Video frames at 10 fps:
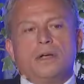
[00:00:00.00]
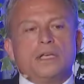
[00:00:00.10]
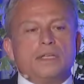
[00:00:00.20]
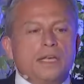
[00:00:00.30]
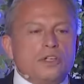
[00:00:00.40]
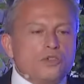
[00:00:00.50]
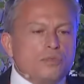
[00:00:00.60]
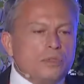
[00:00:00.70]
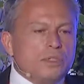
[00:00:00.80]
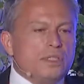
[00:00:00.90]

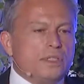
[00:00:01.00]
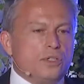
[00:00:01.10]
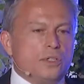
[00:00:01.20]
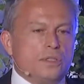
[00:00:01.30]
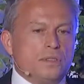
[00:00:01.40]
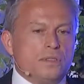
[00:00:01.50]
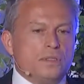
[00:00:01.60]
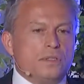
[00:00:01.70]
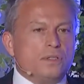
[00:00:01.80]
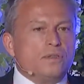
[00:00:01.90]
architectural decisions,
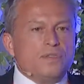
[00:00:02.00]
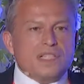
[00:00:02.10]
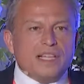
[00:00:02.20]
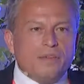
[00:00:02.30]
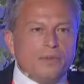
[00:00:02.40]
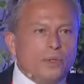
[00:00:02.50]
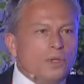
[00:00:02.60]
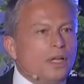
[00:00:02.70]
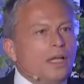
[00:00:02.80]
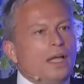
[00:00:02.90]
service
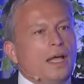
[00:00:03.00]
level